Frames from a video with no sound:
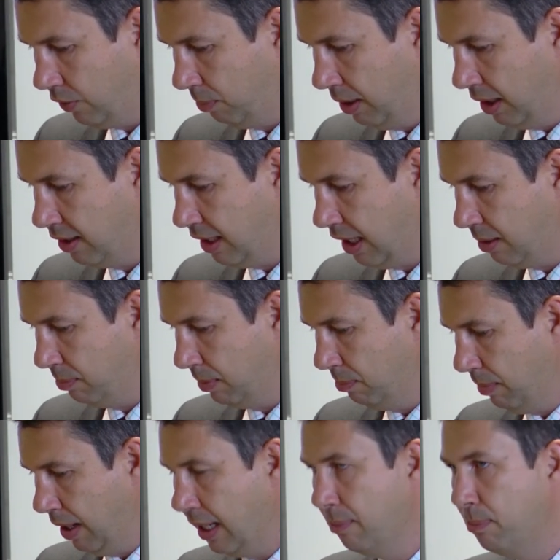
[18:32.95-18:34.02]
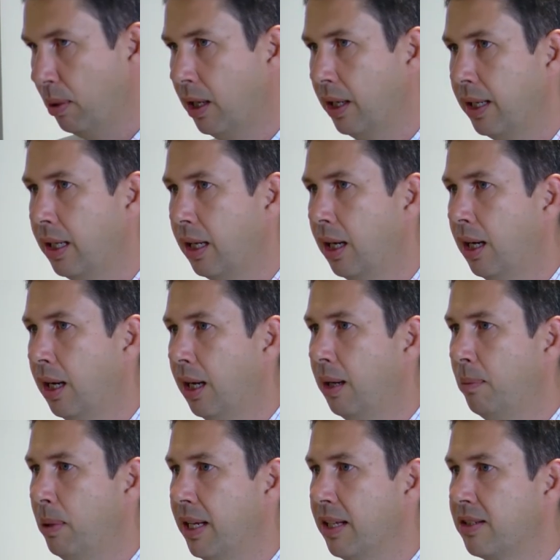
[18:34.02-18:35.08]
from the assessment made by
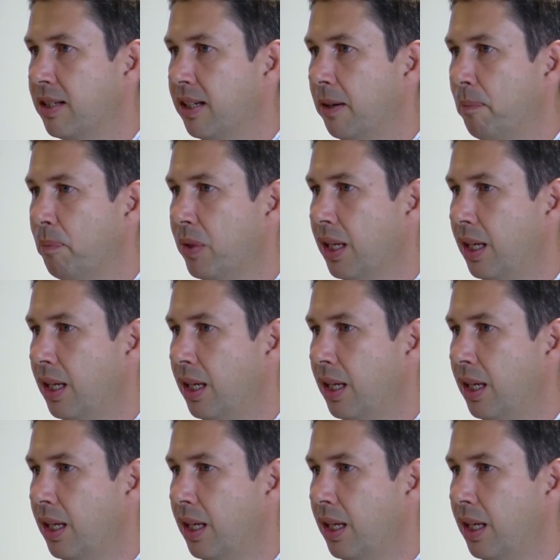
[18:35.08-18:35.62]
a minister.